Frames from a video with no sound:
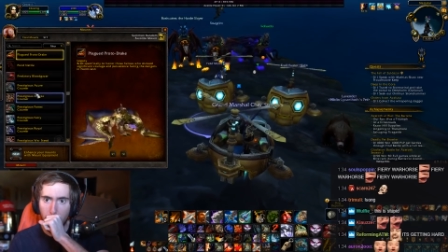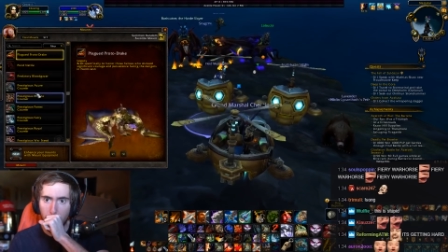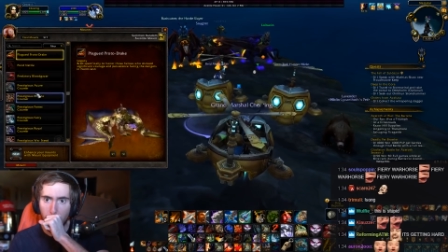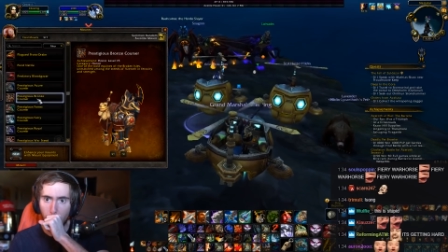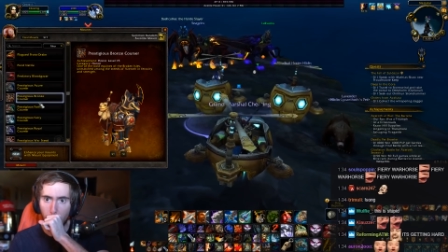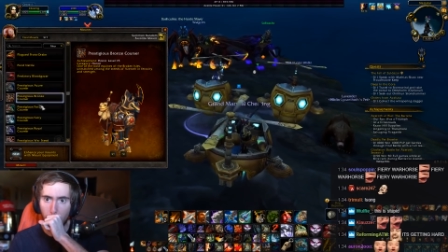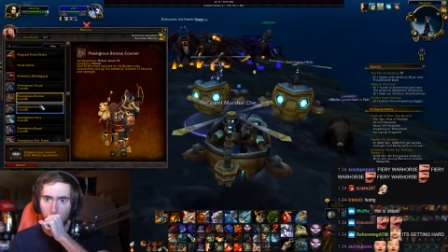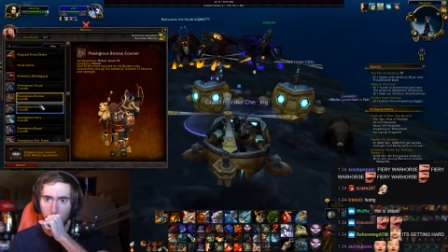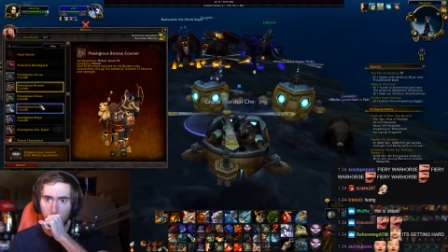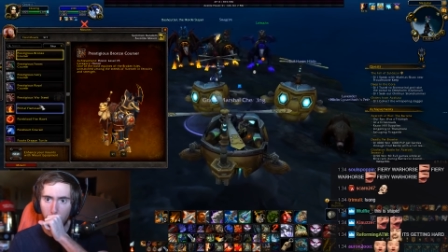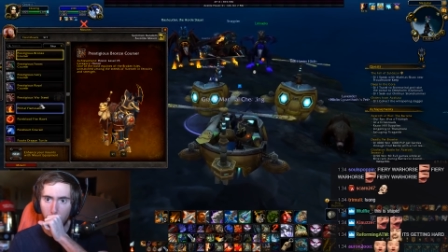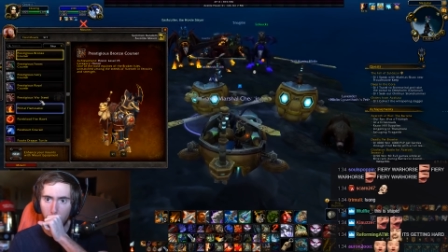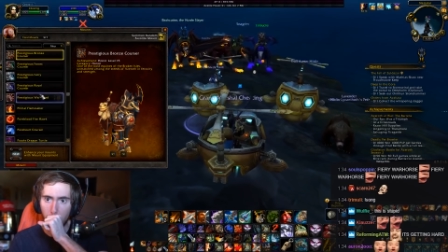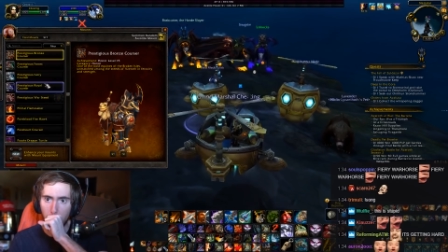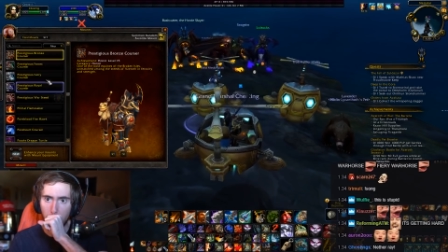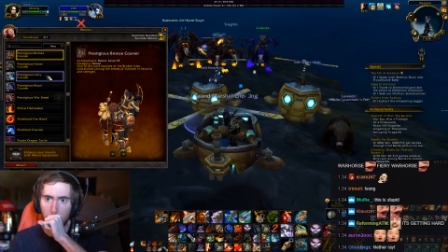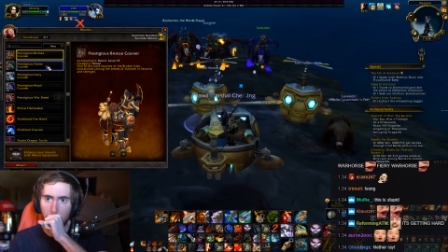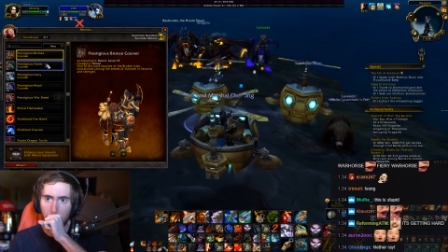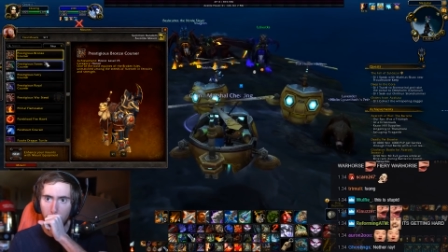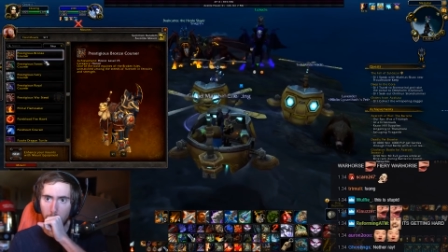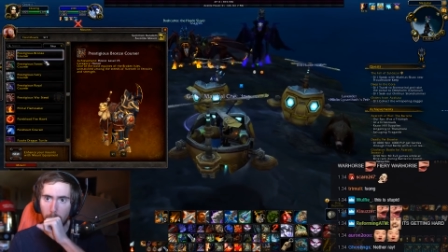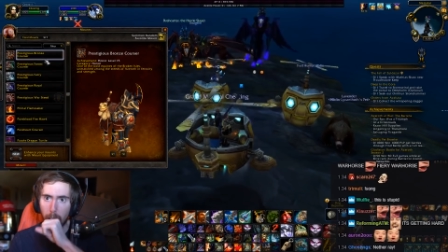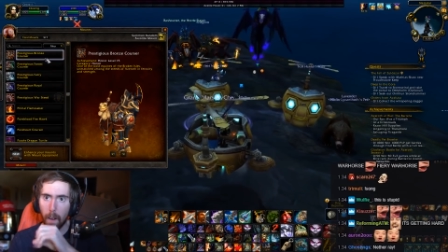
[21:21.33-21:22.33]
Okay, what
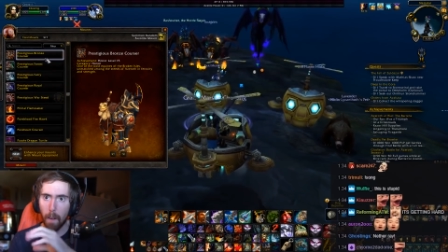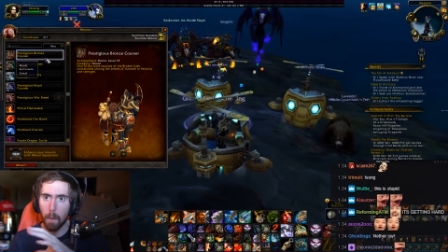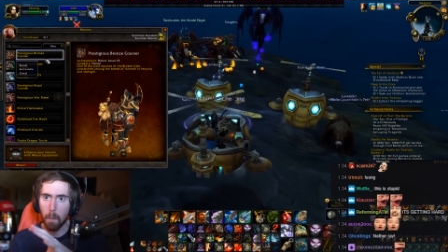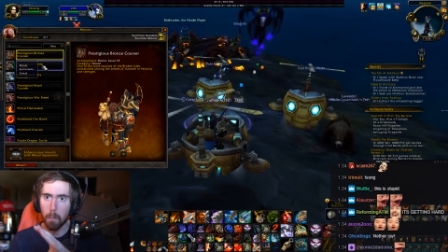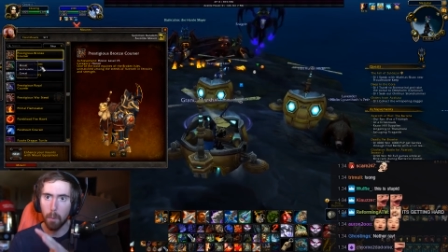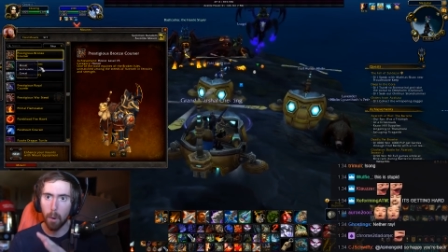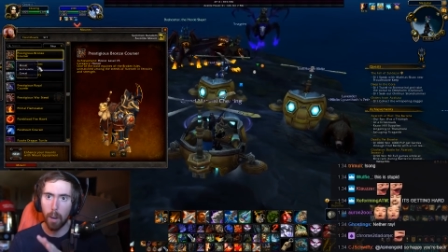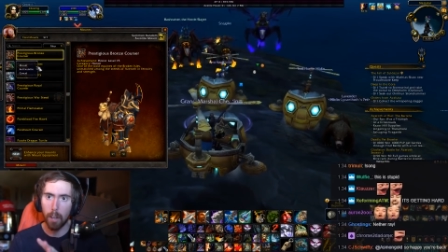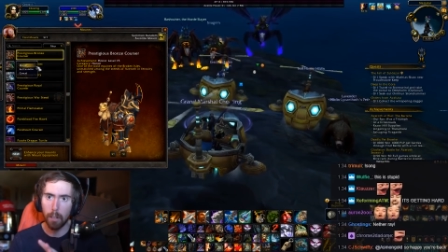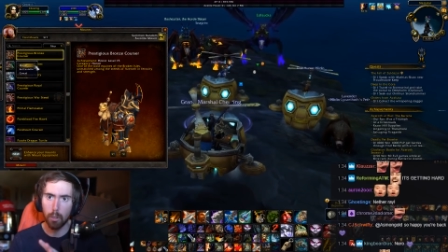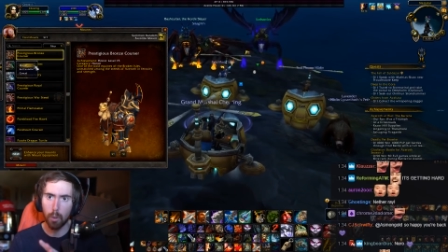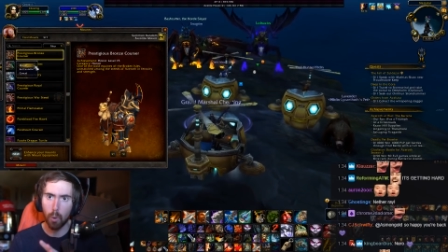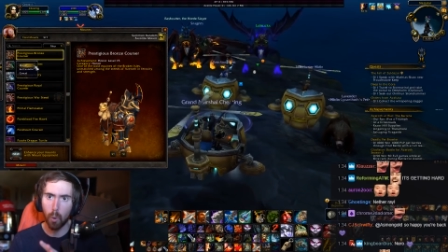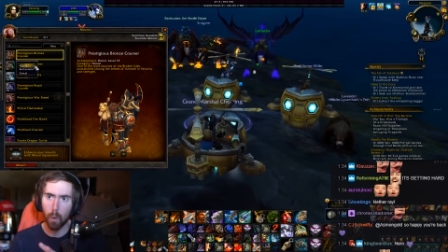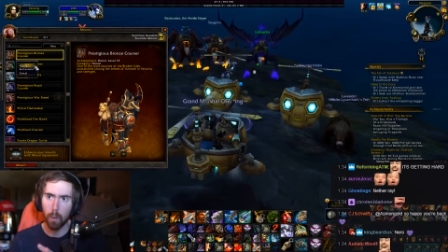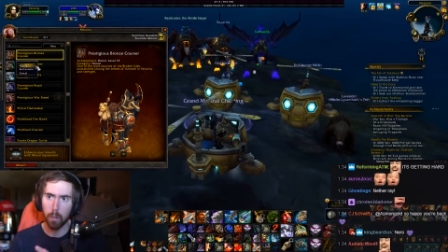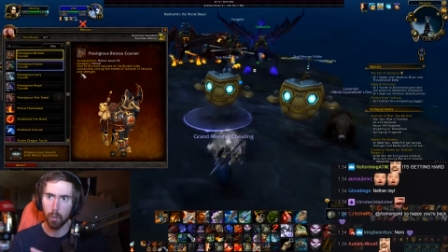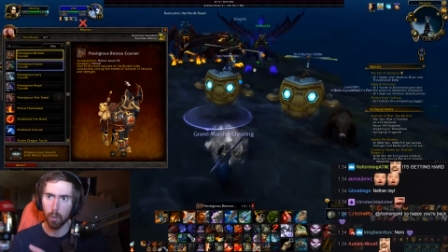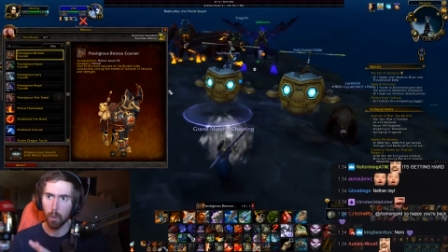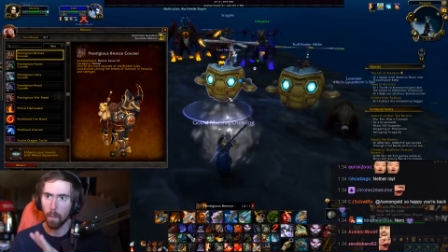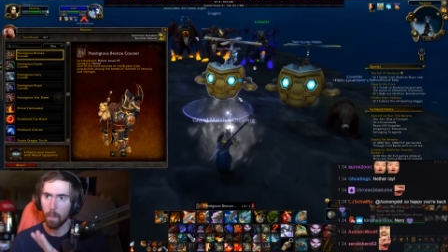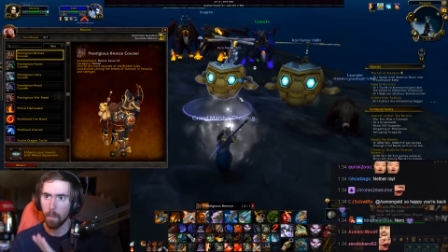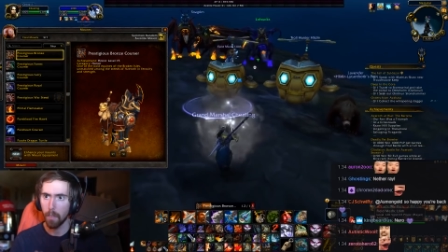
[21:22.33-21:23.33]
about uh, bronze
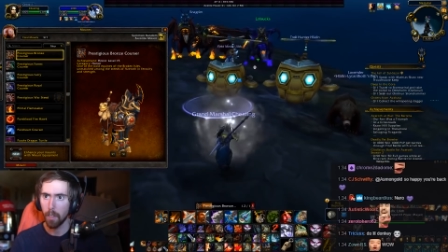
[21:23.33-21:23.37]
courser?